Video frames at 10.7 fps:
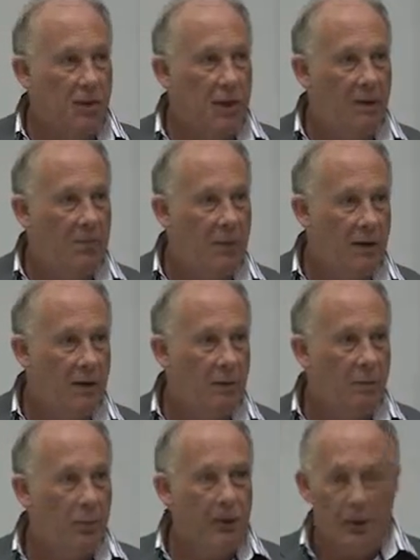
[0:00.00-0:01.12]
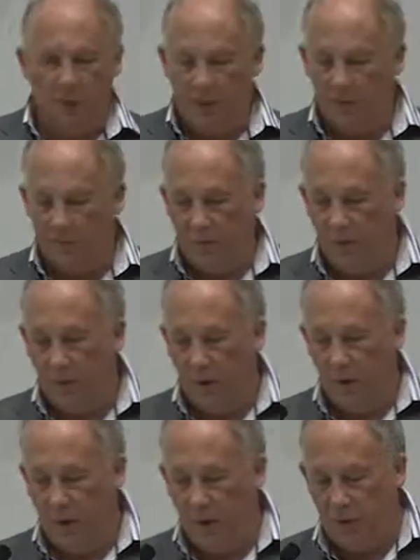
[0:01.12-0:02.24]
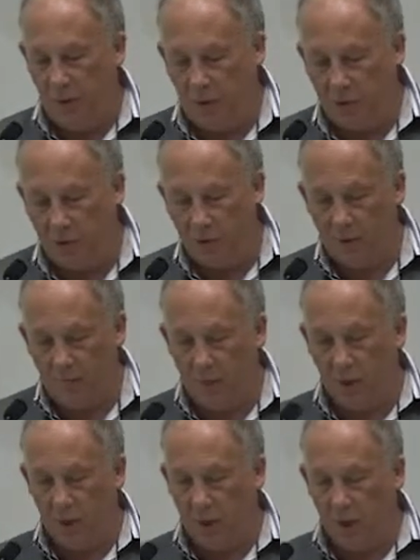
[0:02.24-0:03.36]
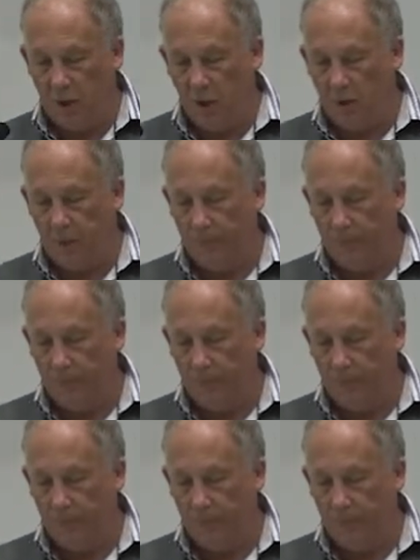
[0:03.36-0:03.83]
They mean completely different things from one another.